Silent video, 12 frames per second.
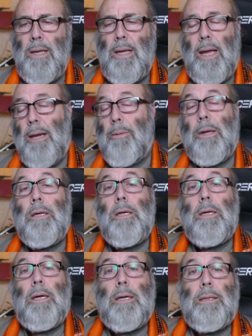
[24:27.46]
Anyway,
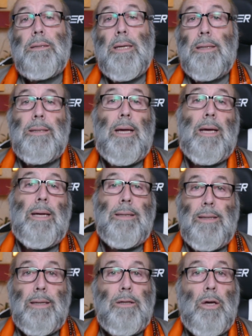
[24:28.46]
uh, Tendai,
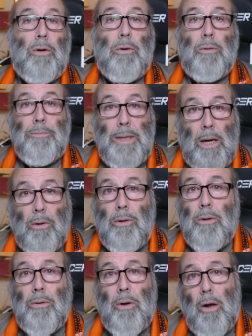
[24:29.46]
Dengyo,
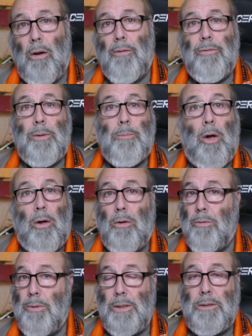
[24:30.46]
Miaolo, all of them, all the
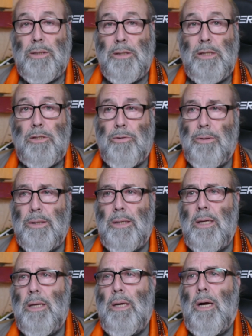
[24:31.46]
way to Nichiren
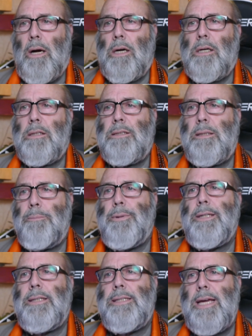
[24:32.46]
are
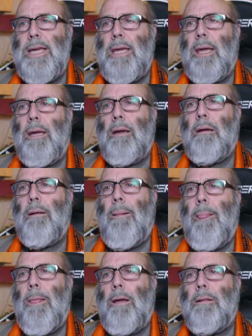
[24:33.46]
simply taking
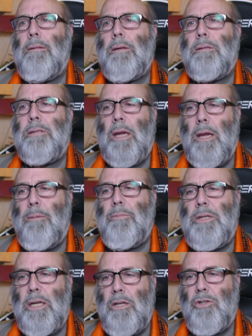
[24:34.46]
the same
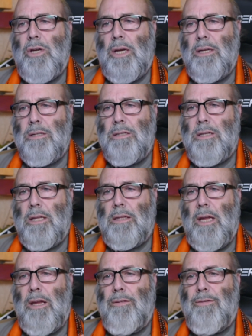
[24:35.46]
teachings that
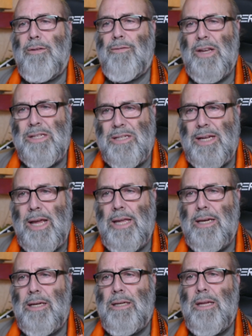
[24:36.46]
they've
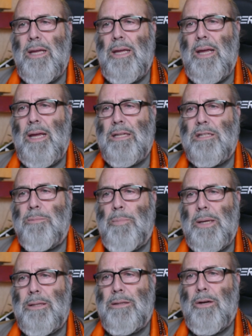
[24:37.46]
investigated and
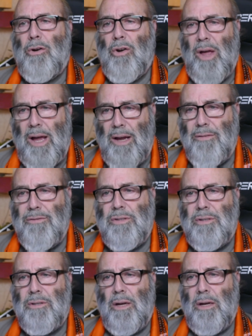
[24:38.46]
spent their
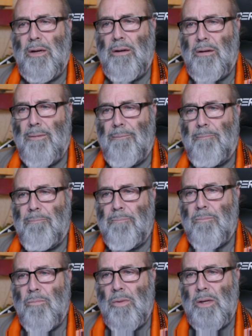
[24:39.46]
lives um,
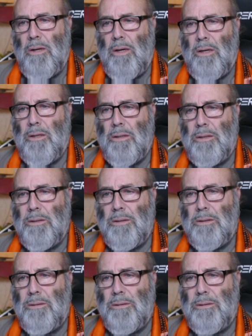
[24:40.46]
uh,